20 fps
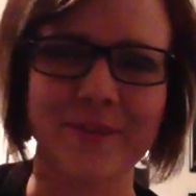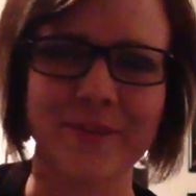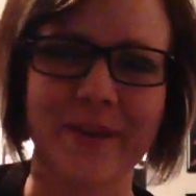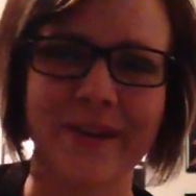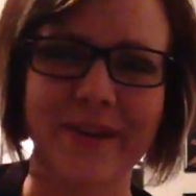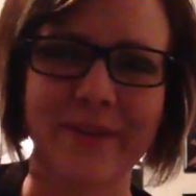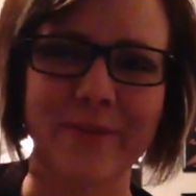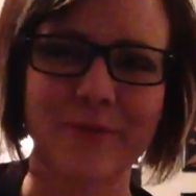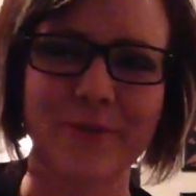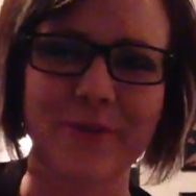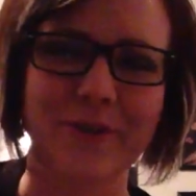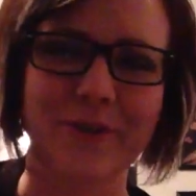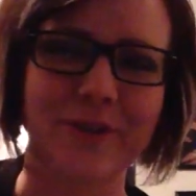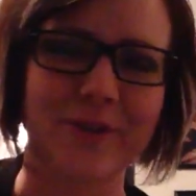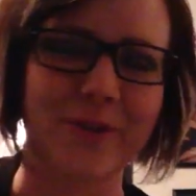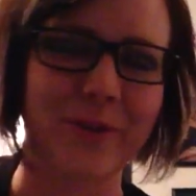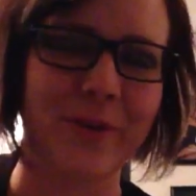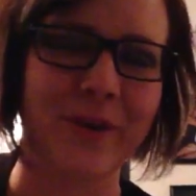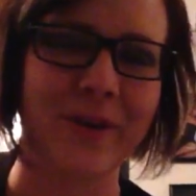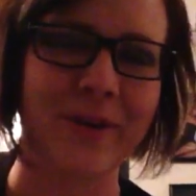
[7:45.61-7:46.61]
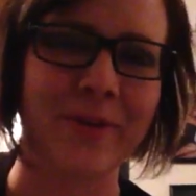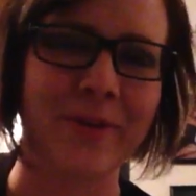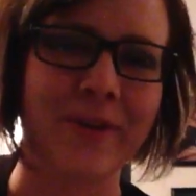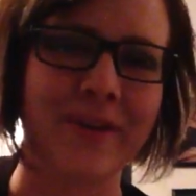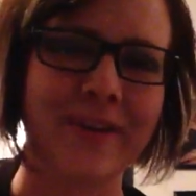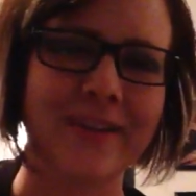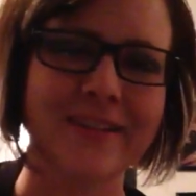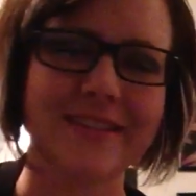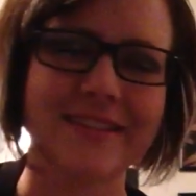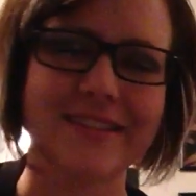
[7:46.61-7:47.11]
about him for quite a
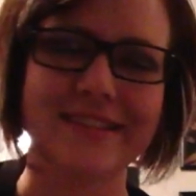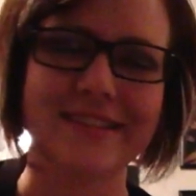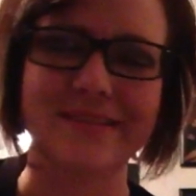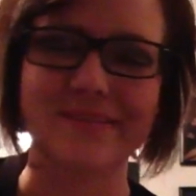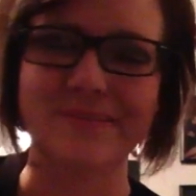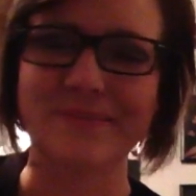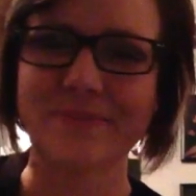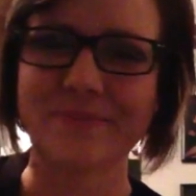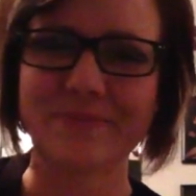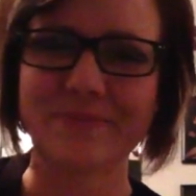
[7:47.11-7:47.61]
while and